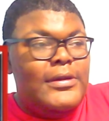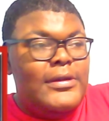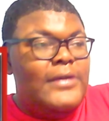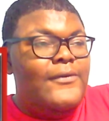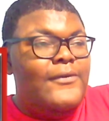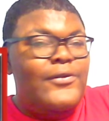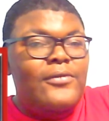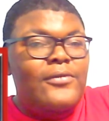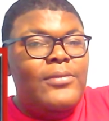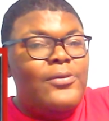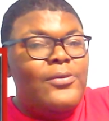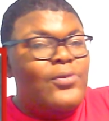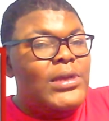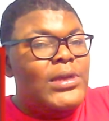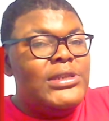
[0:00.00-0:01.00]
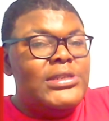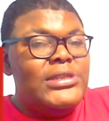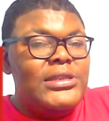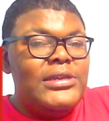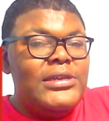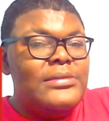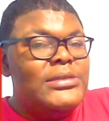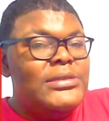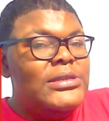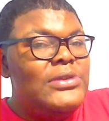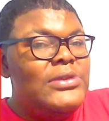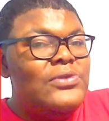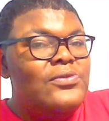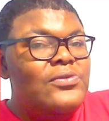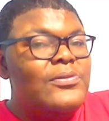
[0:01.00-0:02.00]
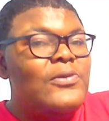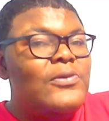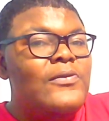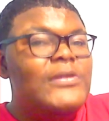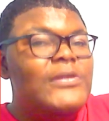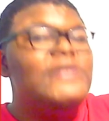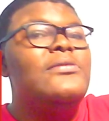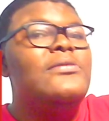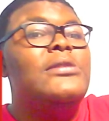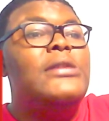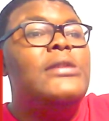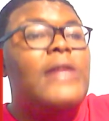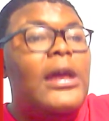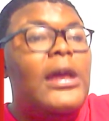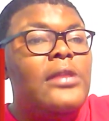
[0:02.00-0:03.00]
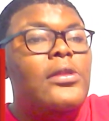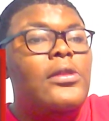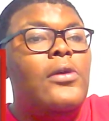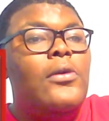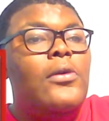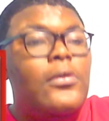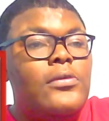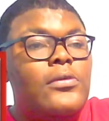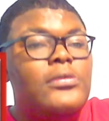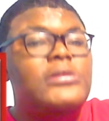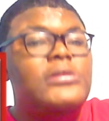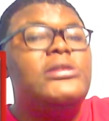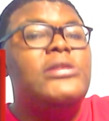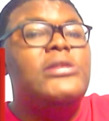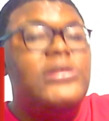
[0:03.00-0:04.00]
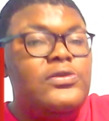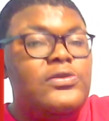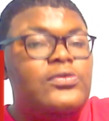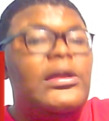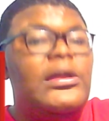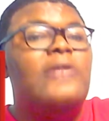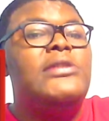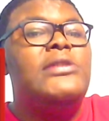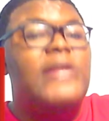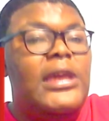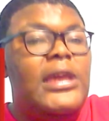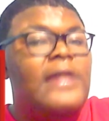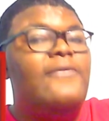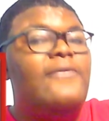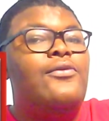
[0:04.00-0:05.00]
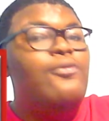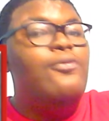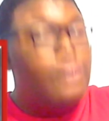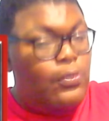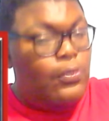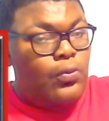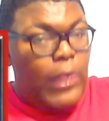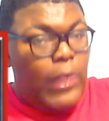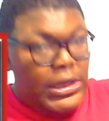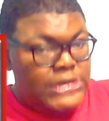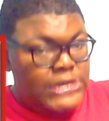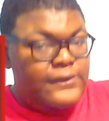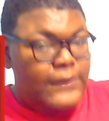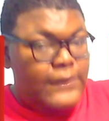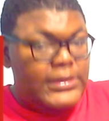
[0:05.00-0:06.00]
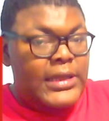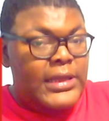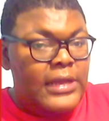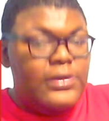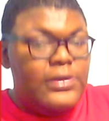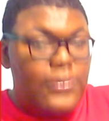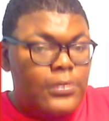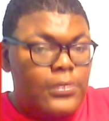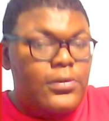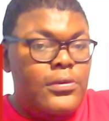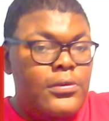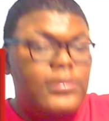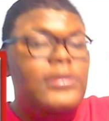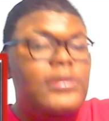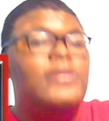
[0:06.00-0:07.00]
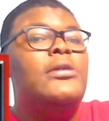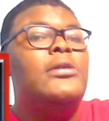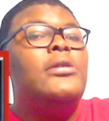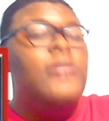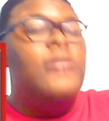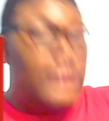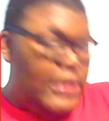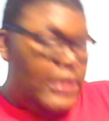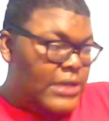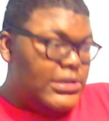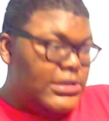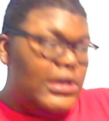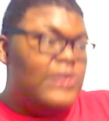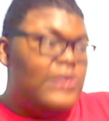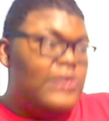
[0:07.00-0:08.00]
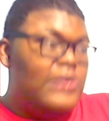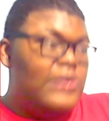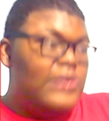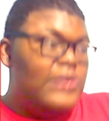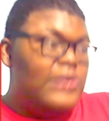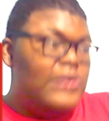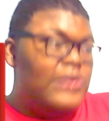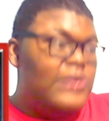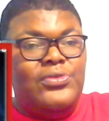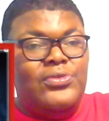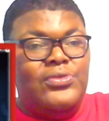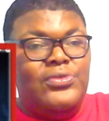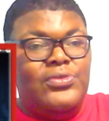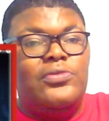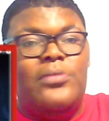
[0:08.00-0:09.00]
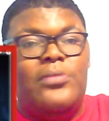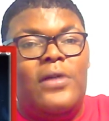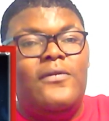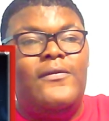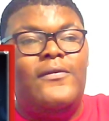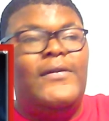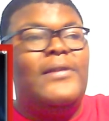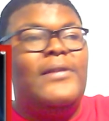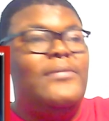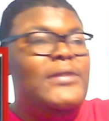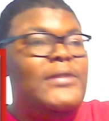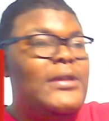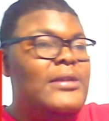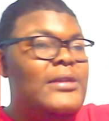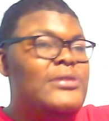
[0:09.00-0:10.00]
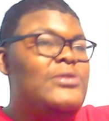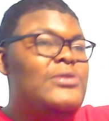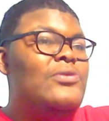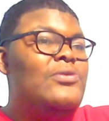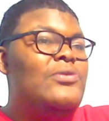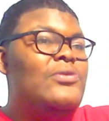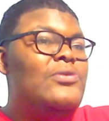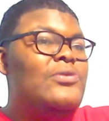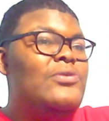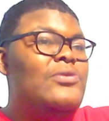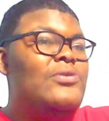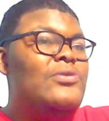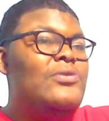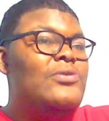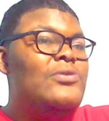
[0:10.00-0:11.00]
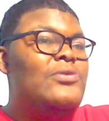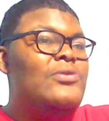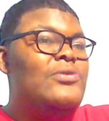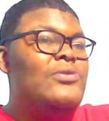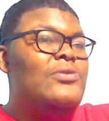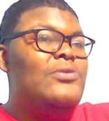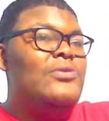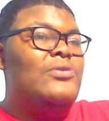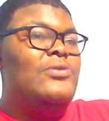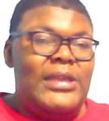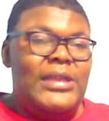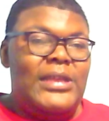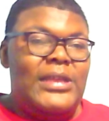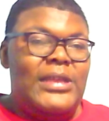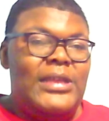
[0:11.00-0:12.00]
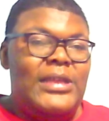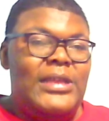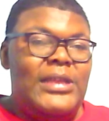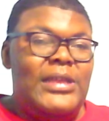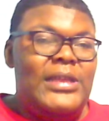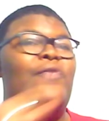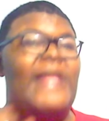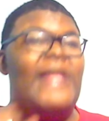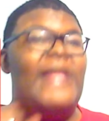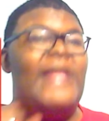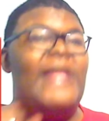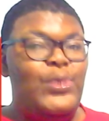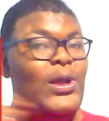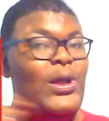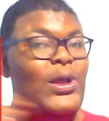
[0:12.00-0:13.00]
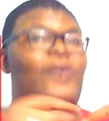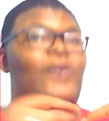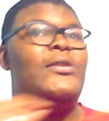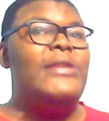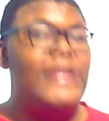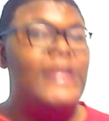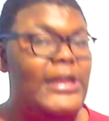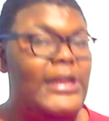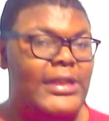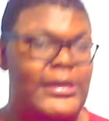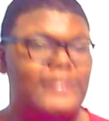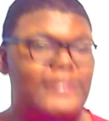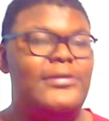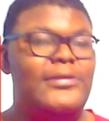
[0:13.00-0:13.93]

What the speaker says: If you've been watching the MCU movies for that long, since 2008, you've been watching for that long, that's how you know you're a true Marvel fan. Because Endgame was like that movie that we all needed.